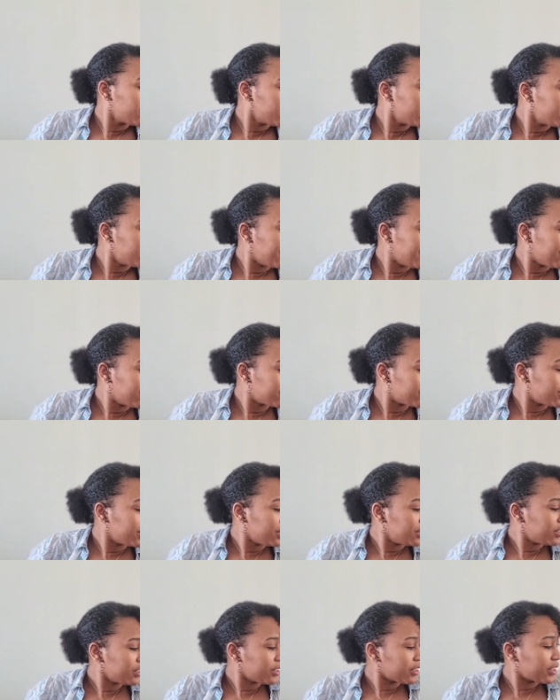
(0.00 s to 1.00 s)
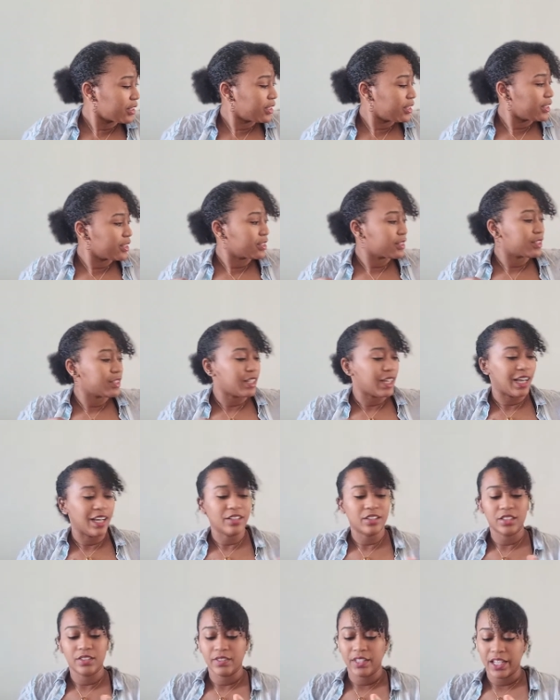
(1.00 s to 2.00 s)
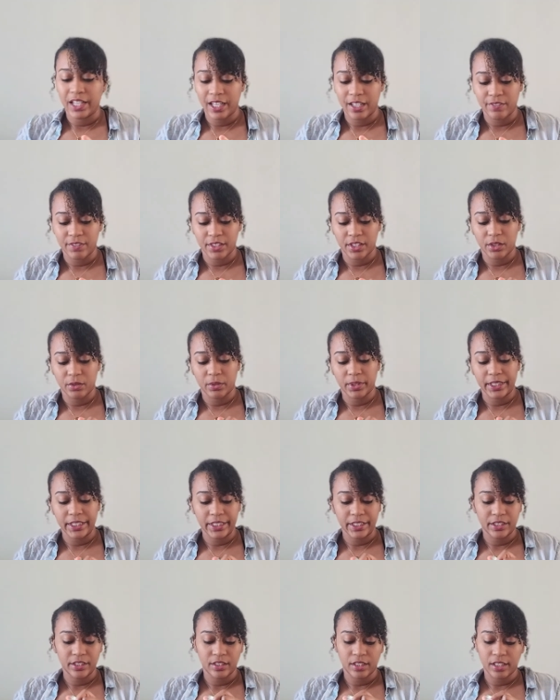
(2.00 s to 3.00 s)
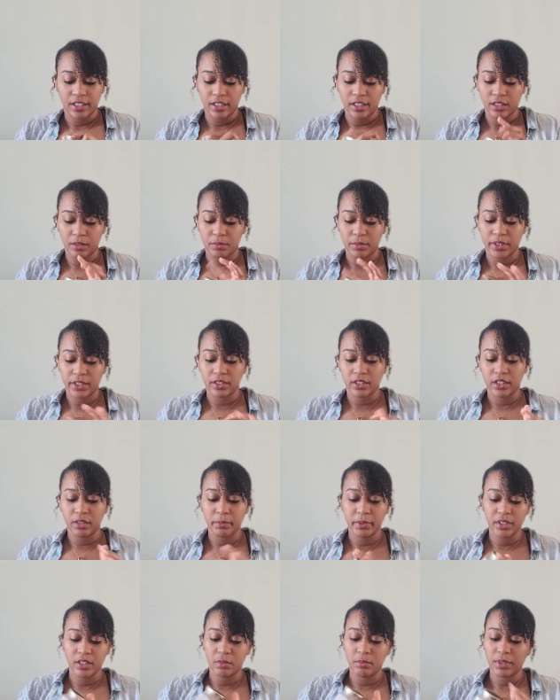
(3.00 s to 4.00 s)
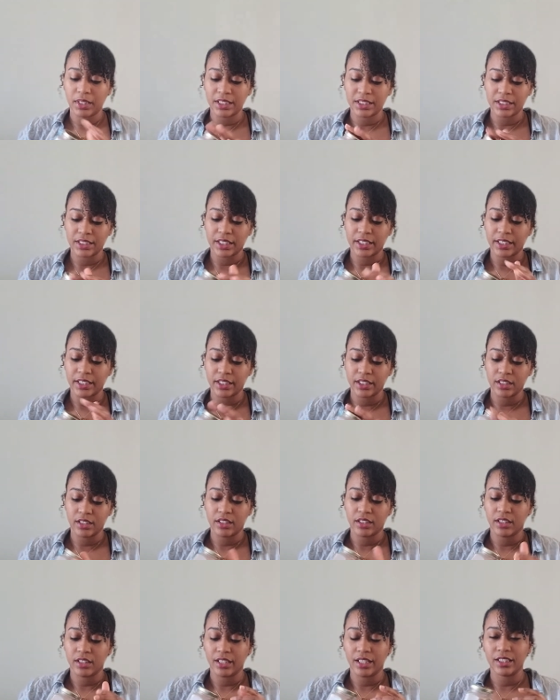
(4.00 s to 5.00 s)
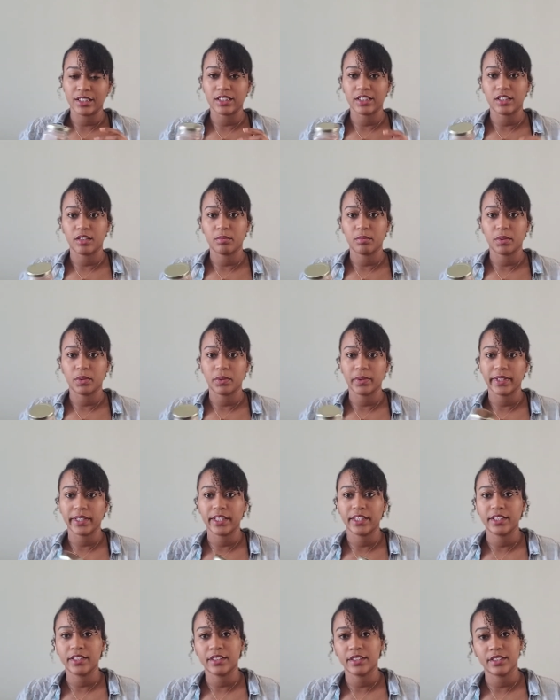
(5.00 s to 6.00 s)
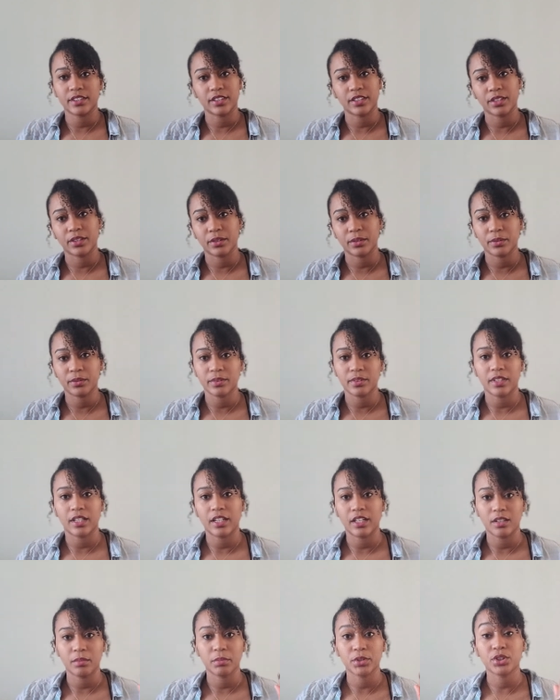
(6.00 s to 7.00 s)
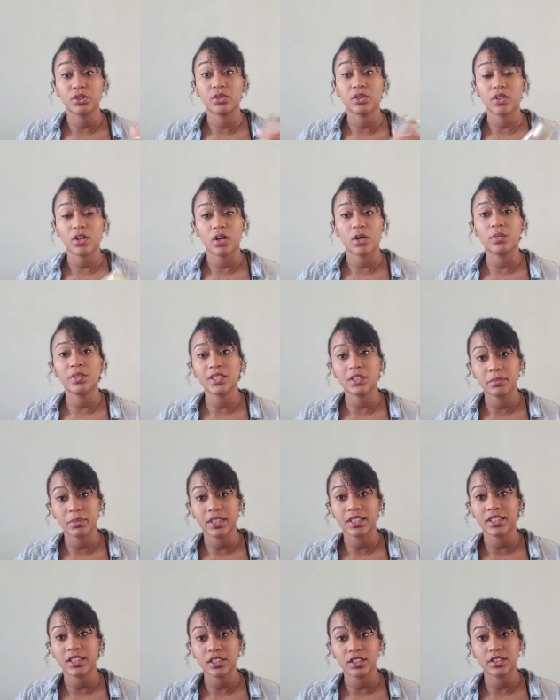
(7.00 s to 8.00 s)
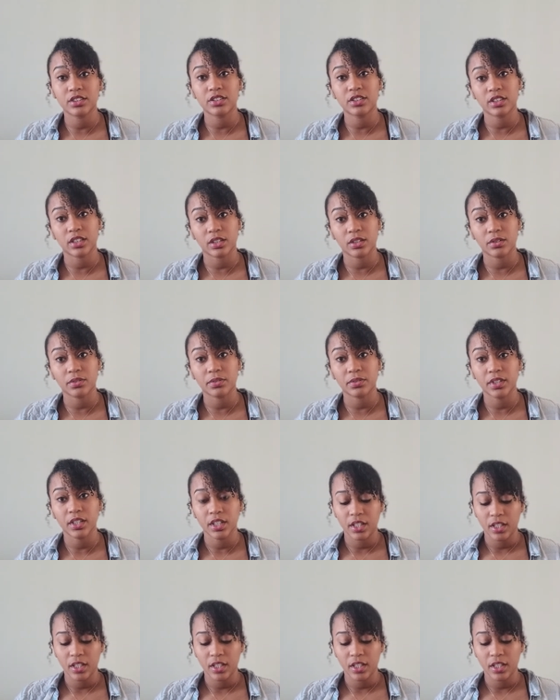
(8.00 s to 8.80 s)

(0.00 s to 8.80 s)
Now, these are things that I don't even have anywhere. They're going to be on my site at some point. So, but you could always make these yourself.